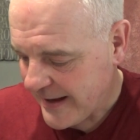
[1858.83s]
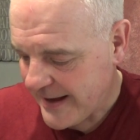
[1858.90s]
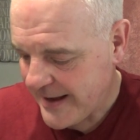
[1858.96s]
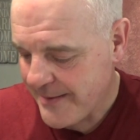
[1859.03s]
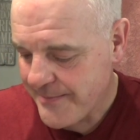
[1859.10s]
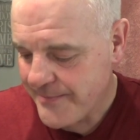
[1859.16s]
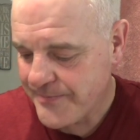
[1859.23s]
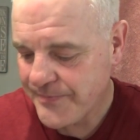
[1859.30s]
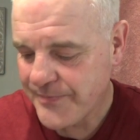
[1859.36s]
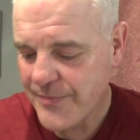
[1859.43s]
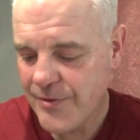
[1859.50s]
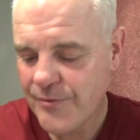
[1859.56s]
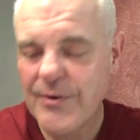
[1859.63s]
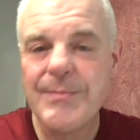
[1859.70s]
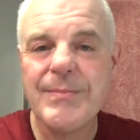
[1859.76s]

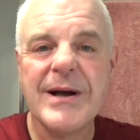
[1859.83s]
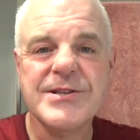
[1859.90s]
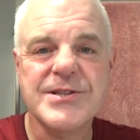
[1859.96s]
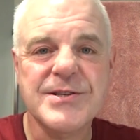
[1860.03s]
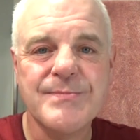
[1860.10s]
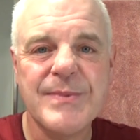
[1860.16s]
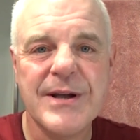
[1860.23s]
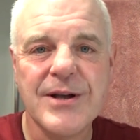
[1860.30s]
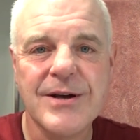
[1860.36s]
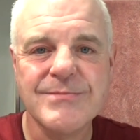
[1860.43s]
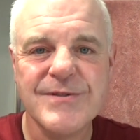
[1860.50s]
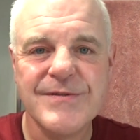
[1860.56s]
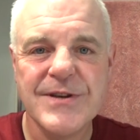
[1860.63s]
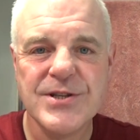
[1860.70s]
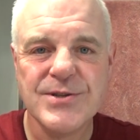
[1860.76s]
Three passes,
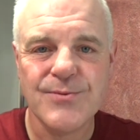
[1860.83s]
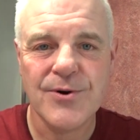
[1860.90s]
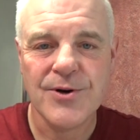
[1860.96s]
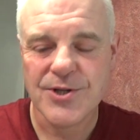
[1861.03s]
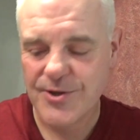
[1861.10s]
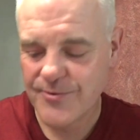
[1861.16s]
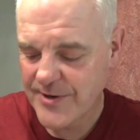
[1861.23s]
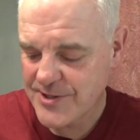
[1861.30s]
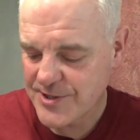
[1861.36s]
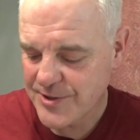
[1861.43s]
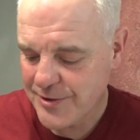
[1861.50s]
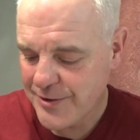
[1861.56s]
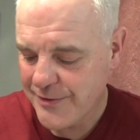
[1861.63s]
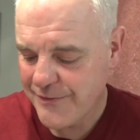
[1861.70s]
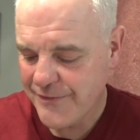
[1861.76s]
pickups, face wash, rinsed it
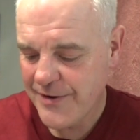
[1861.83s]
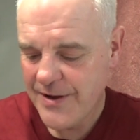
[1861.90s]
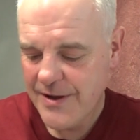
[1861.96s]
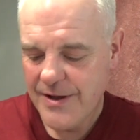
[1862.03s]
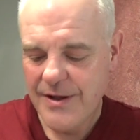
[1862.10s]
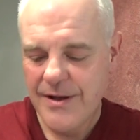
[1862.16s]
off.